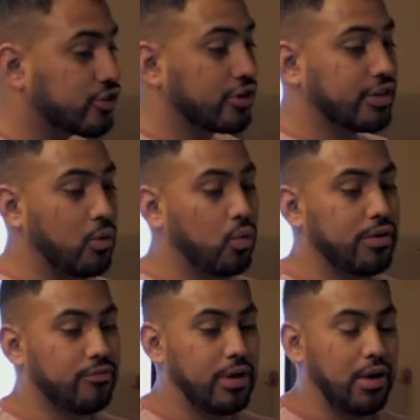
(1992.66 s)
starts out
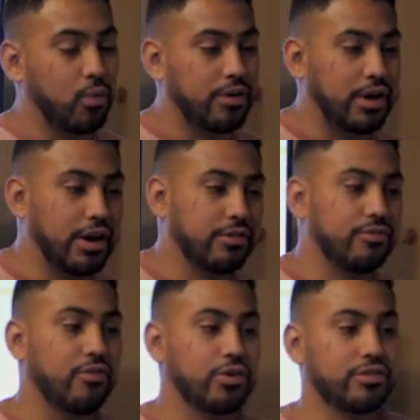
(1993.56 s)
what
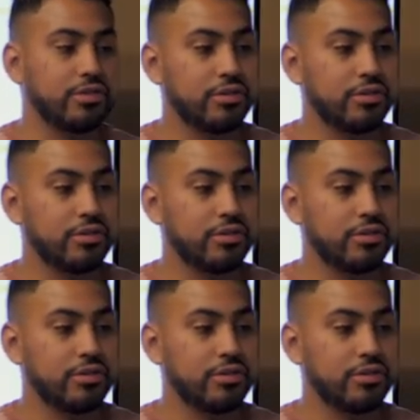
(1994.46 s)
verse?